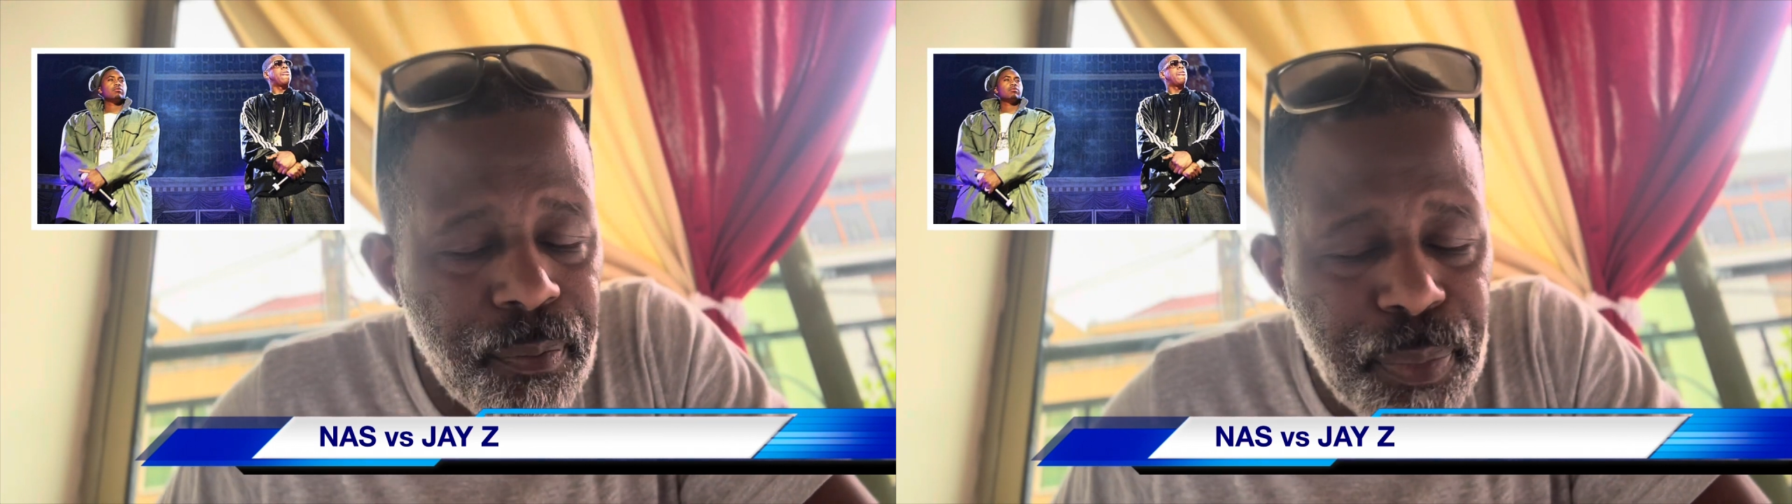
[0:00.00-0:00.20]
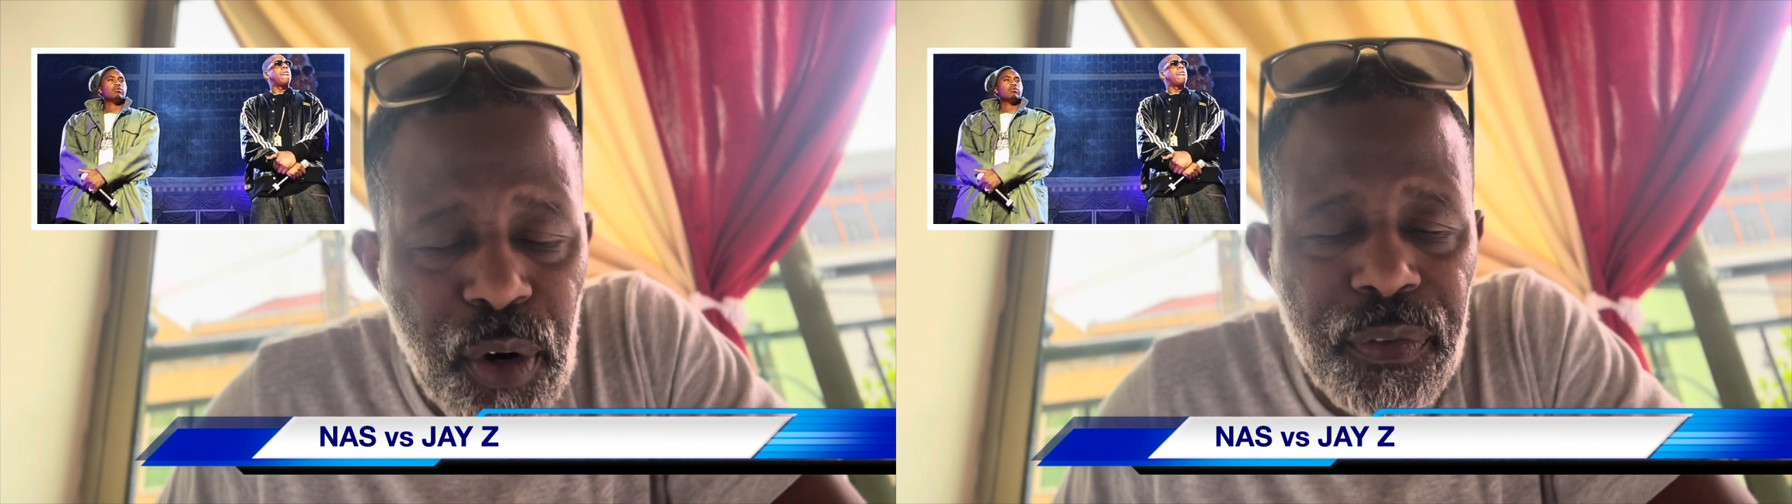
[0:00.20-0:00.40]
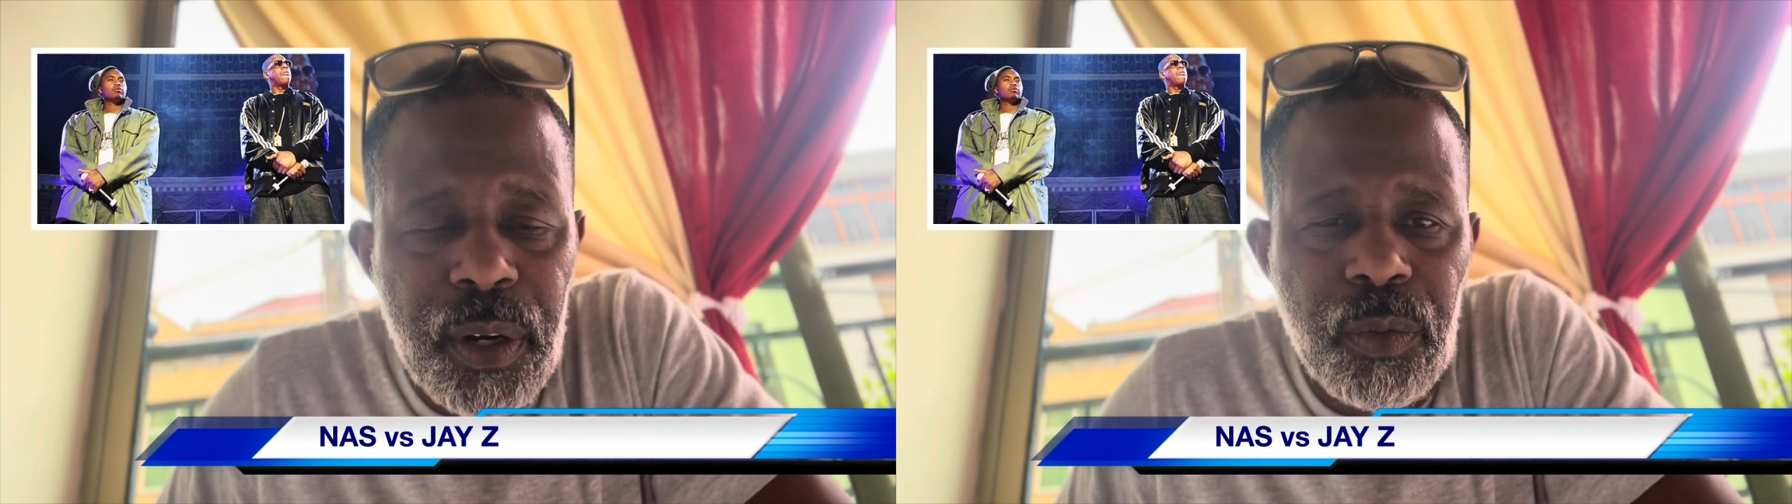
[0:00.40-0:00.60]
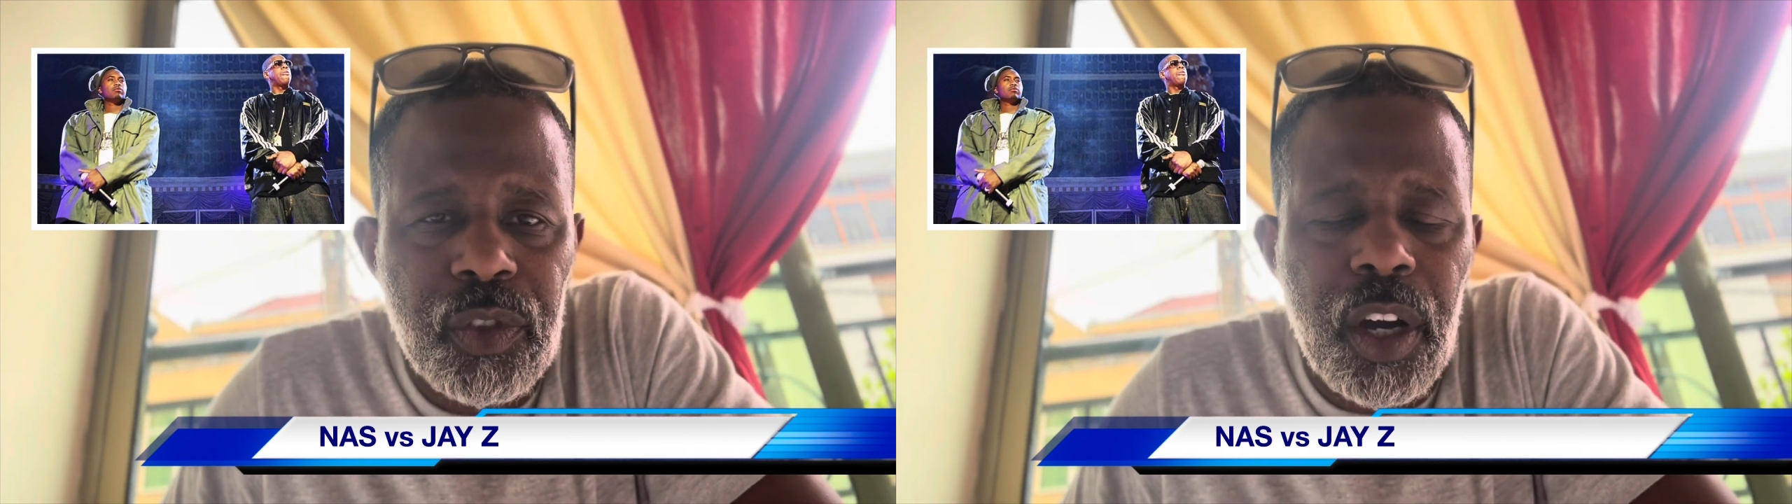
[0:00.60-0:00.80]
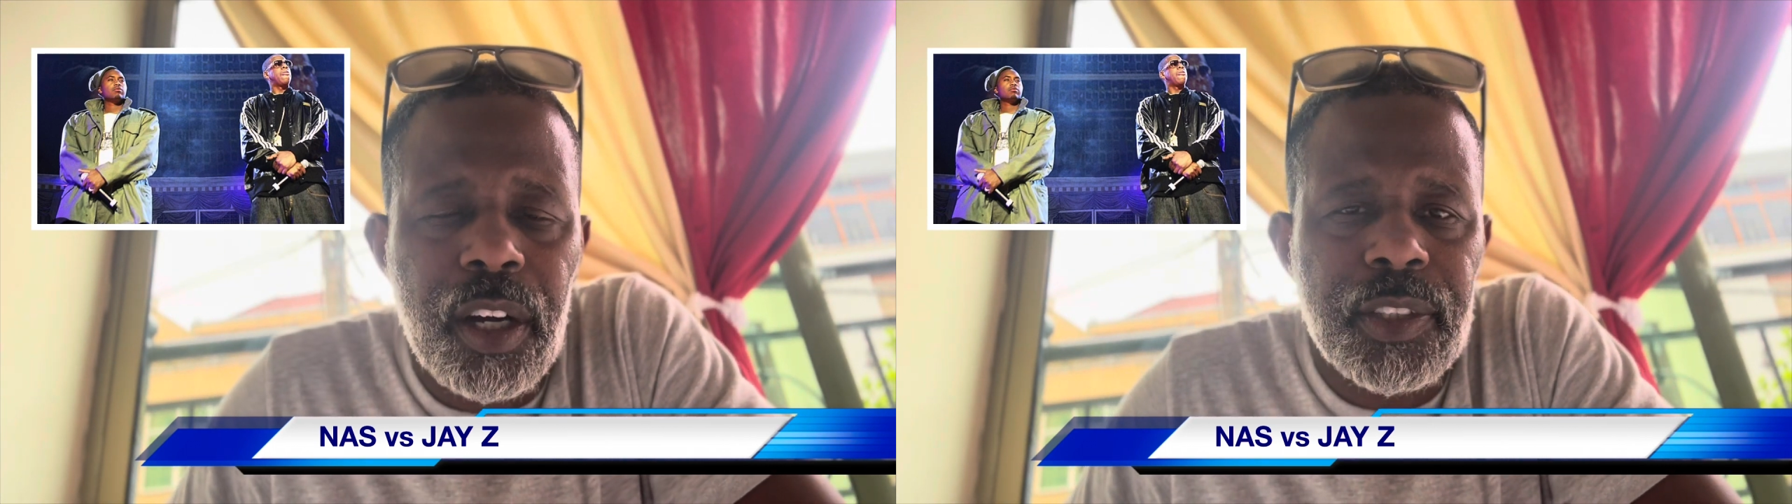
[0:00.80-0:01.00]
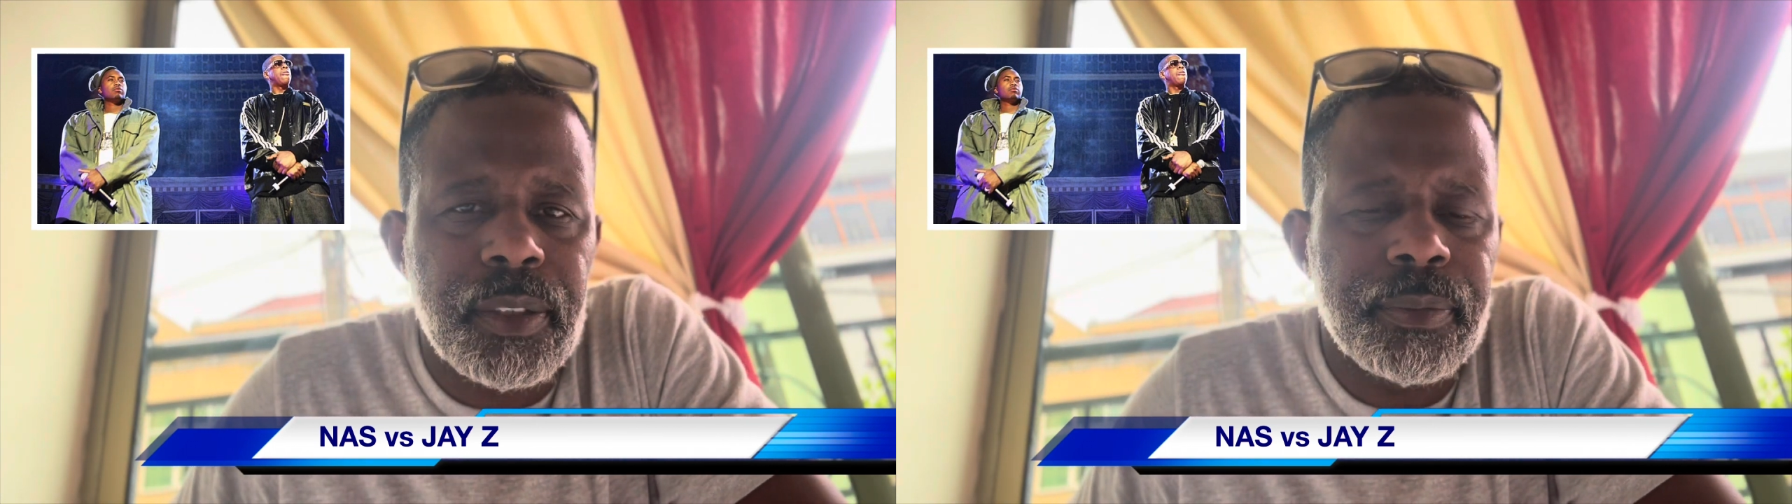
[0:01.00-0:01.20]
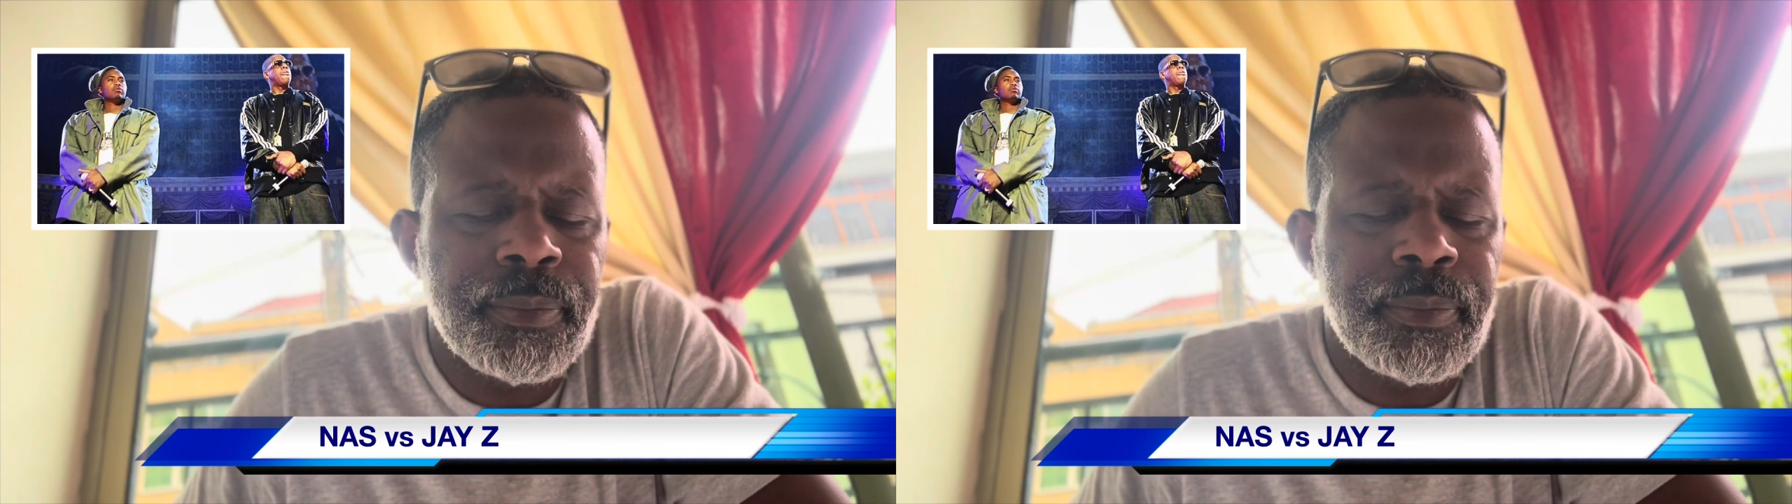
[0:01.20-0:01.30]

both of them was awesome.